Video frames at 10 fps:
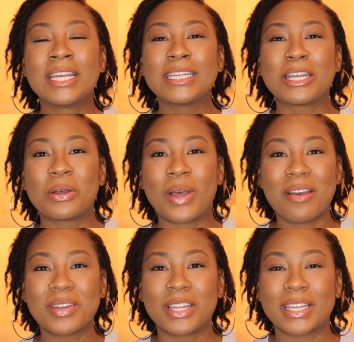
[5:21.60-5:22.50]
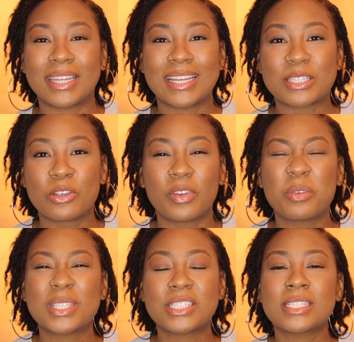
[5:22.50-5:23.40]
you know, having to look at that tooth. It
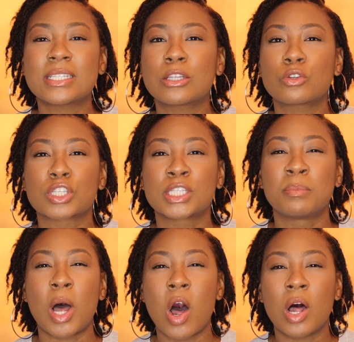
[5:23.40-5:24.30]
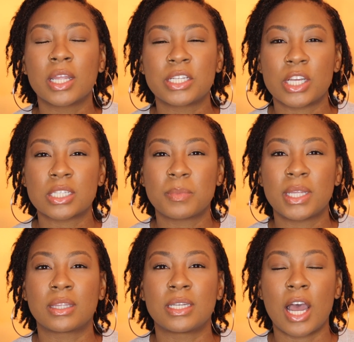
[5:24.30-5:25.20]
was just a little small
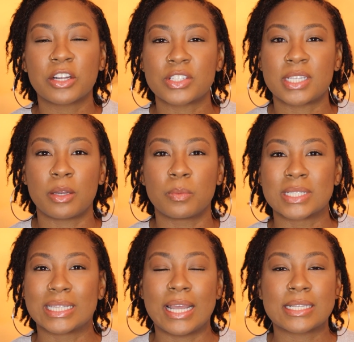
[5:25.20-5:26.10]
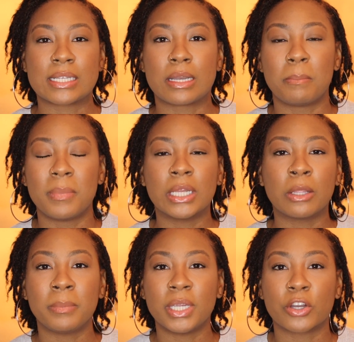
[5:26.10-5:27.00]
adjustment. The doctor said it was less than 1
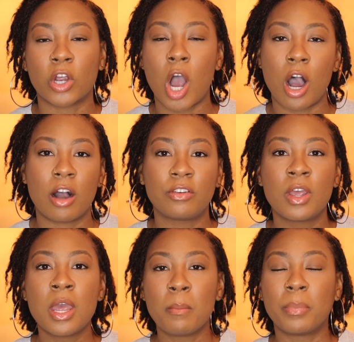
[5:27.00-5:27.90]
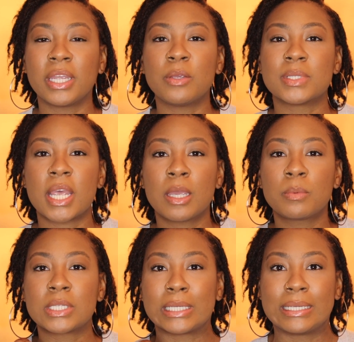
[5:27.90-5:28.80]
millimeter off, but he was
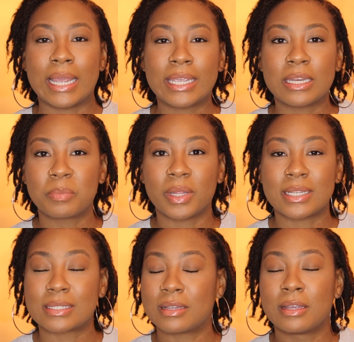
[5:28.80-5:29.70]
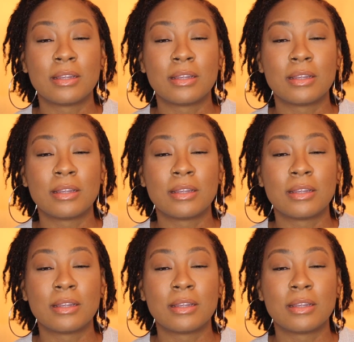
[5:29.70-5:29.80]
able to yank it in place.